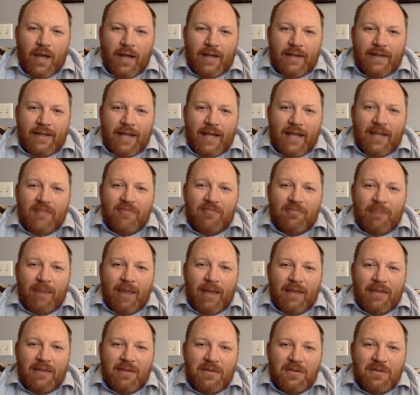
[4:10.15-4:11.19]
Dave
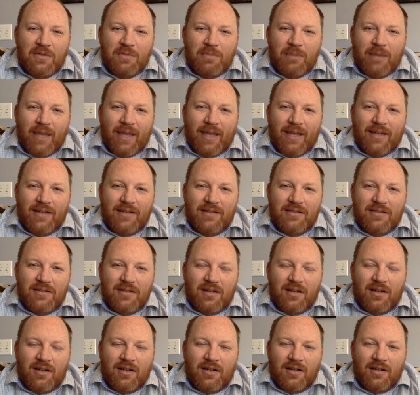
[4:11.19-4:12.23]
Matthews Band
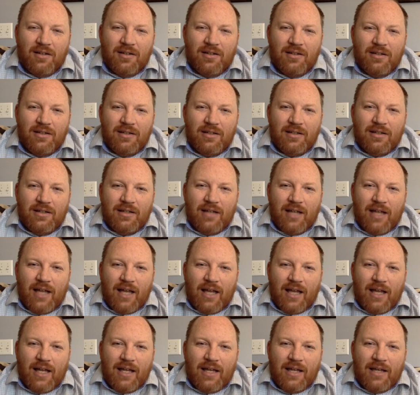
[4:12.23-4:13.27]
song
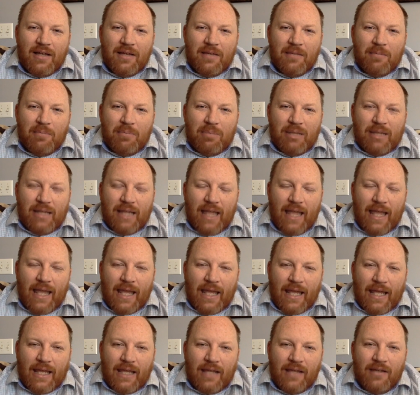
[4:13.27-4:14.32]

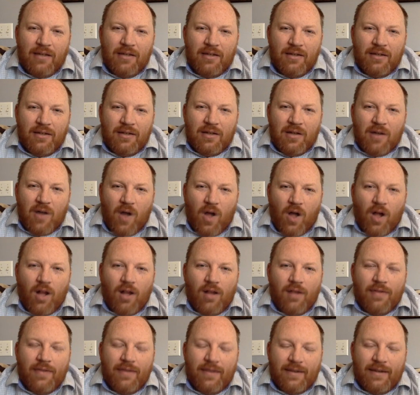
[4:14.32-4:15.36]
playing
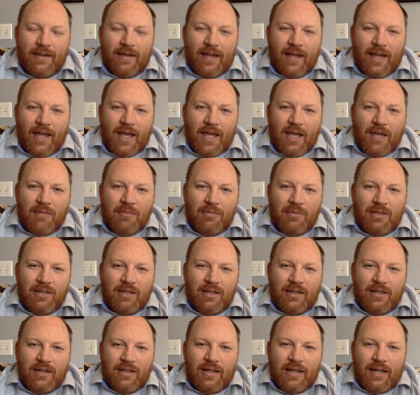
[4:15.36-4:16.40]
all the time.
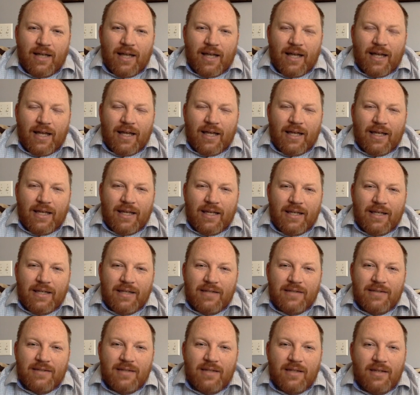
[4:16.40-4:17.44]
It
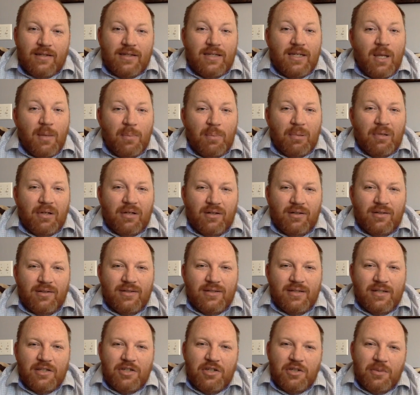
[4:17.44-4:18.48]
is typical
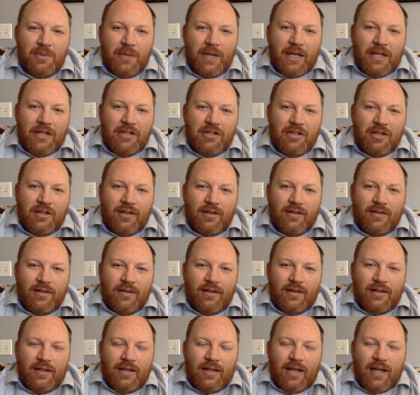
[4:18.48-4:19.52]
situation,
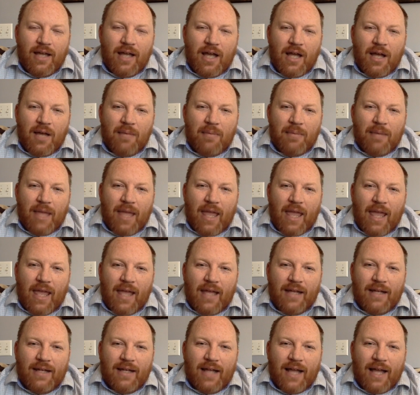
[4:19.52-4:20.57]

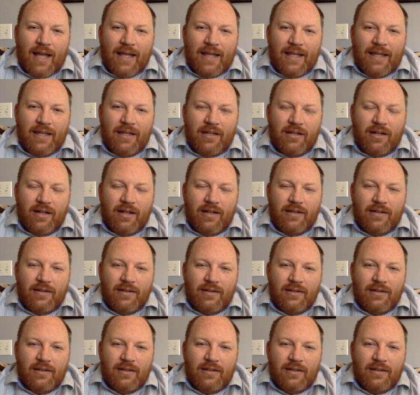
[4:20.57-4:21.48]
and I hear it